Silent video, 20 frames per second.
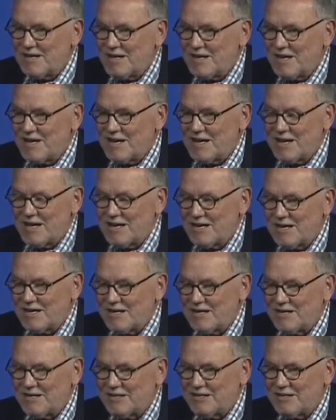And
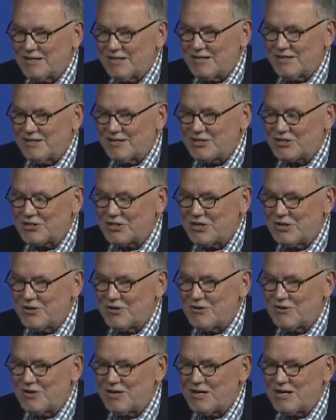
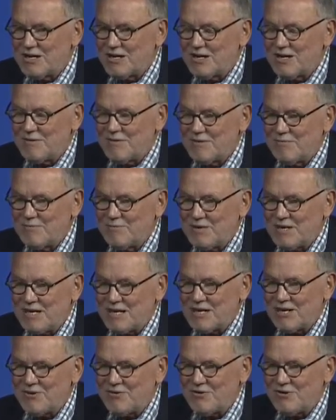so
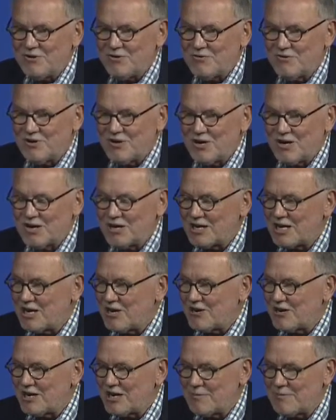being who you are,
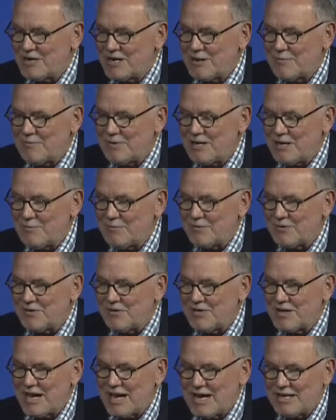caring about people,
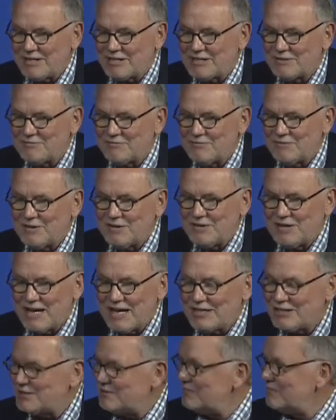that's
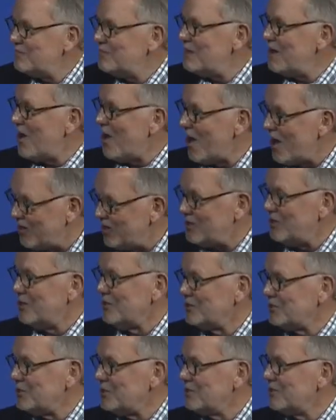our
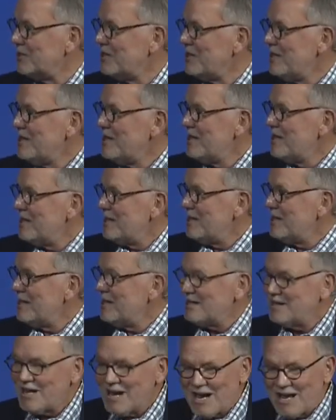culture.
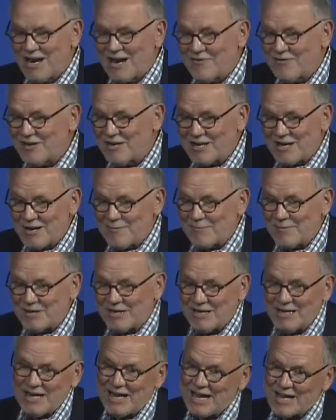And not every
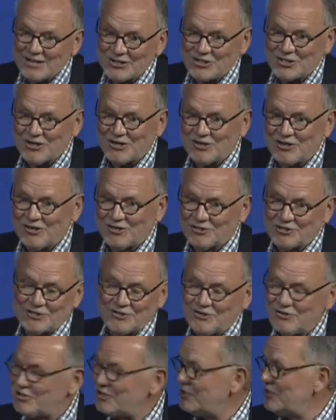company has our culture,
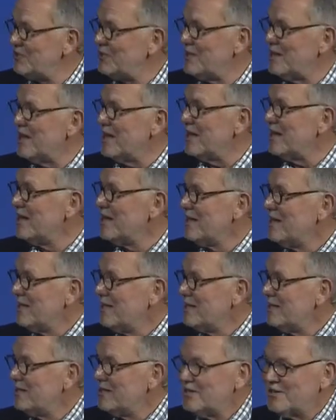nor should they.
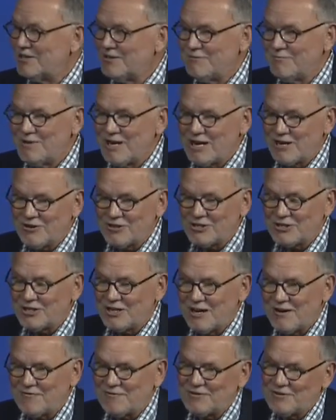
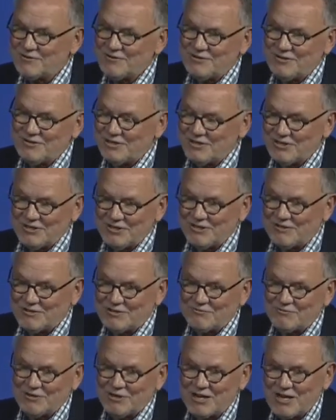Microsoft,
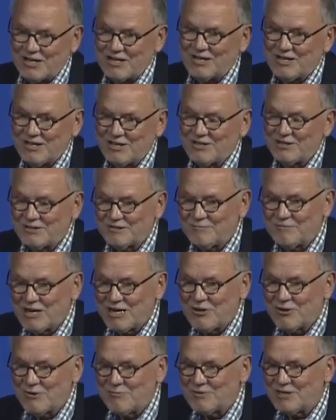lives where I is in
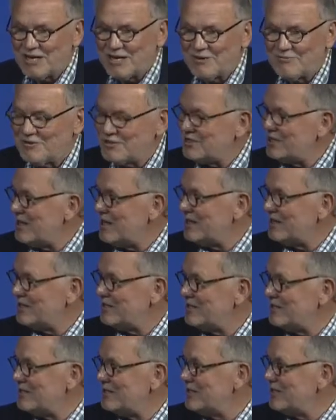my hometown, was not
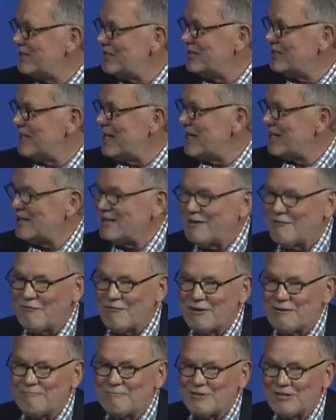exactly a
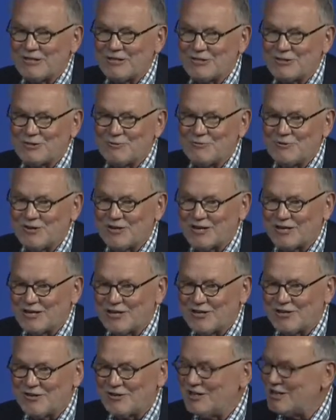fun place to work.
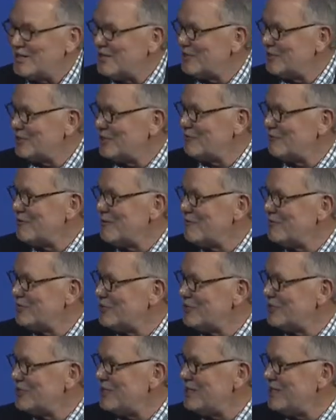Yeller Screamer
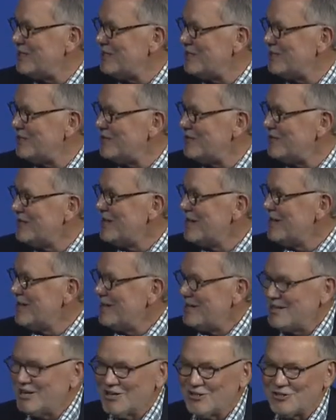CEO,
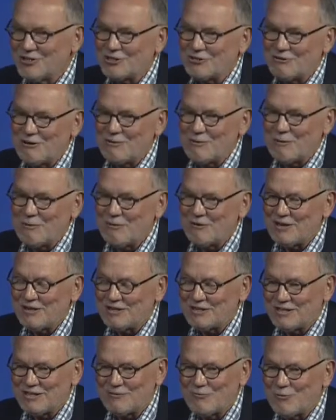Yeller Screamer
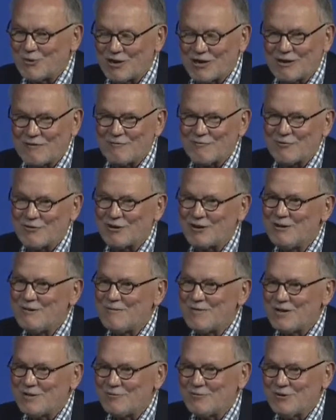president, working.
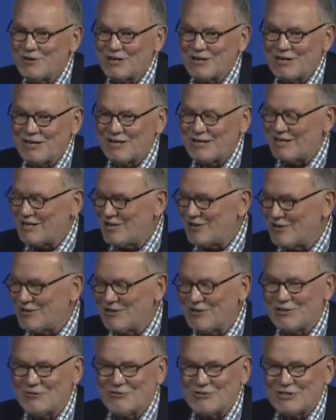
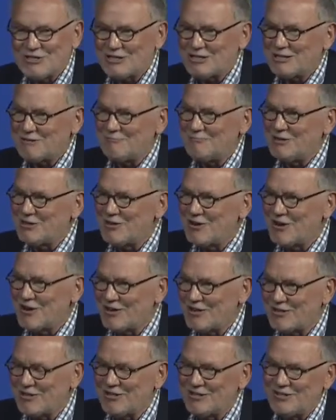There was just this big
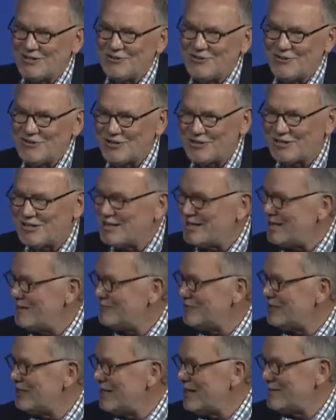article in the New York
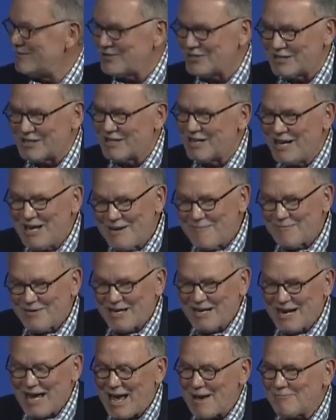Times on Amazon.
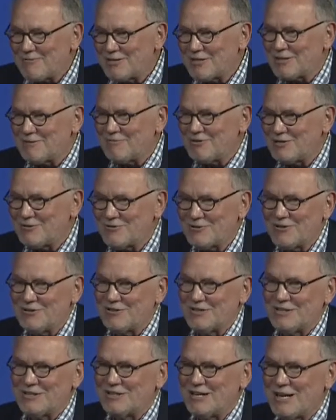Then it happens to be true.
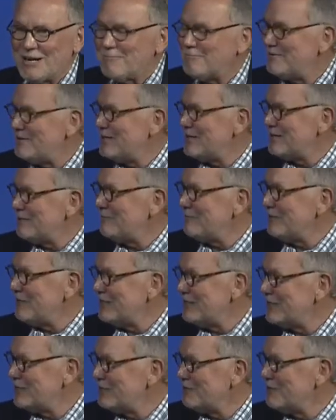It's not a pleasant
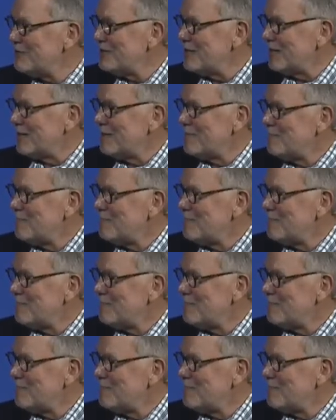place to work.